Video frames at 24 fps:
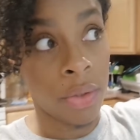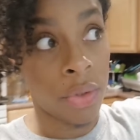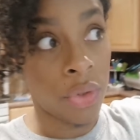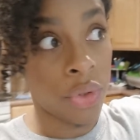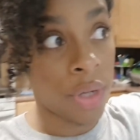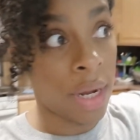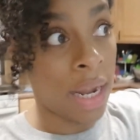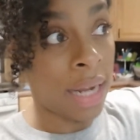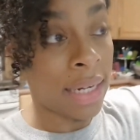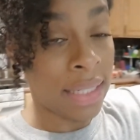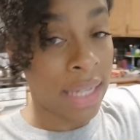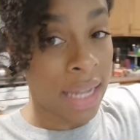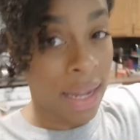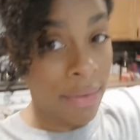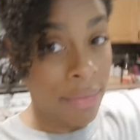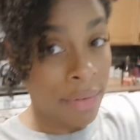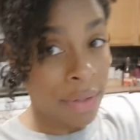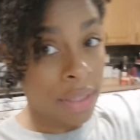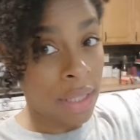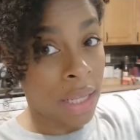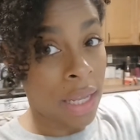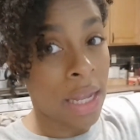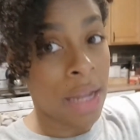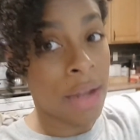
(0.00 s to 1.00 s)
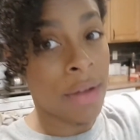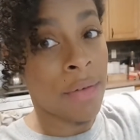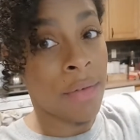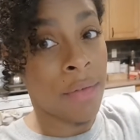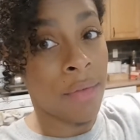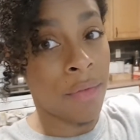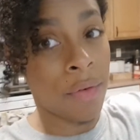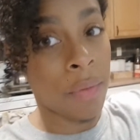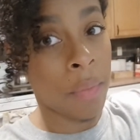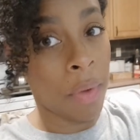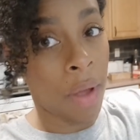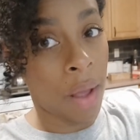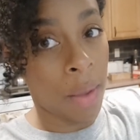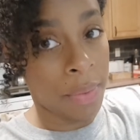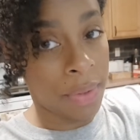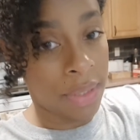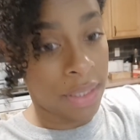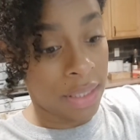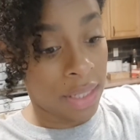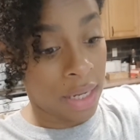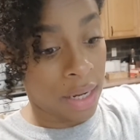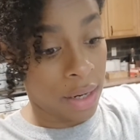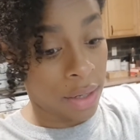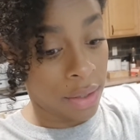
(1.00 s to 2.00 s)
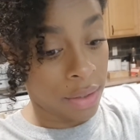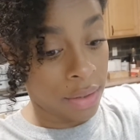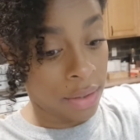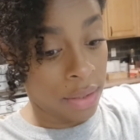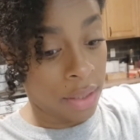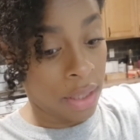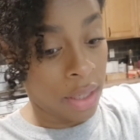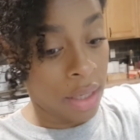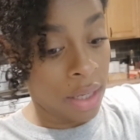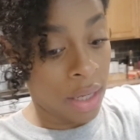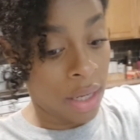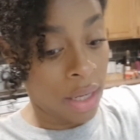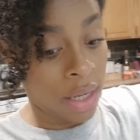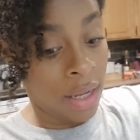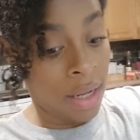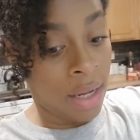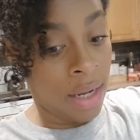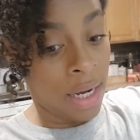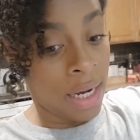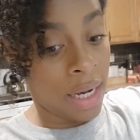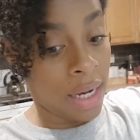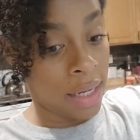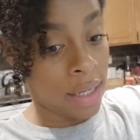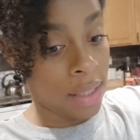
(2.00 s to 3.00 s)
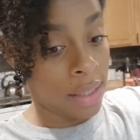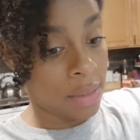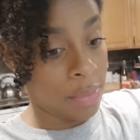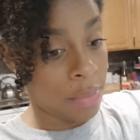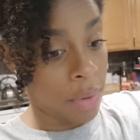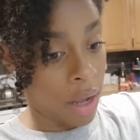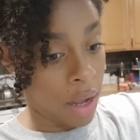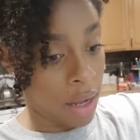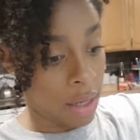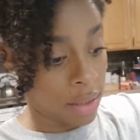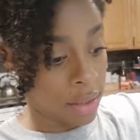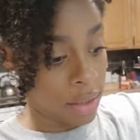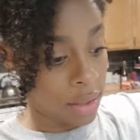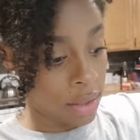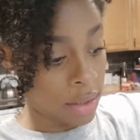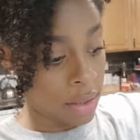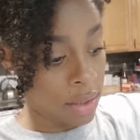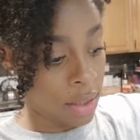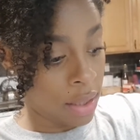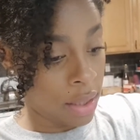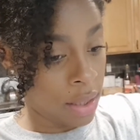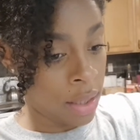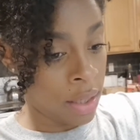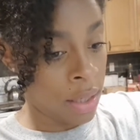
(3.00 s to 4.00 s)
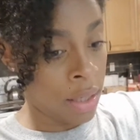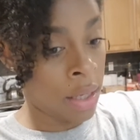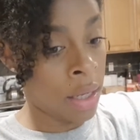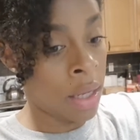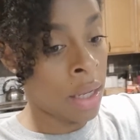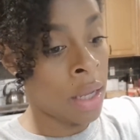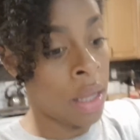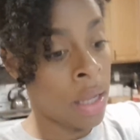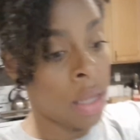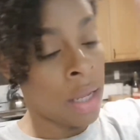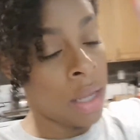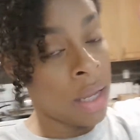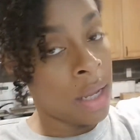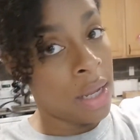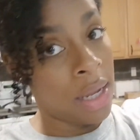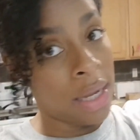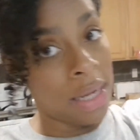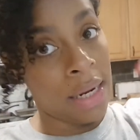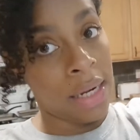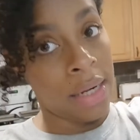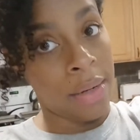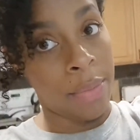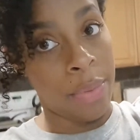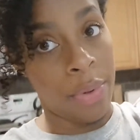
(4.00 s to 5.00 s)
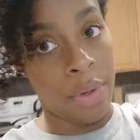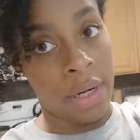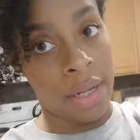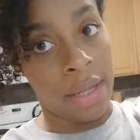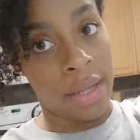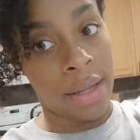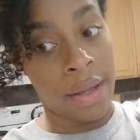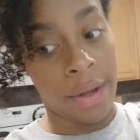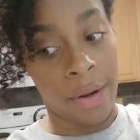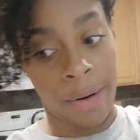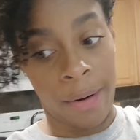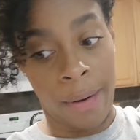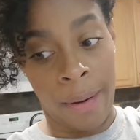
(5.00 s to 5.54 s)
Dragged everything from upstairs in its boxes and put it here.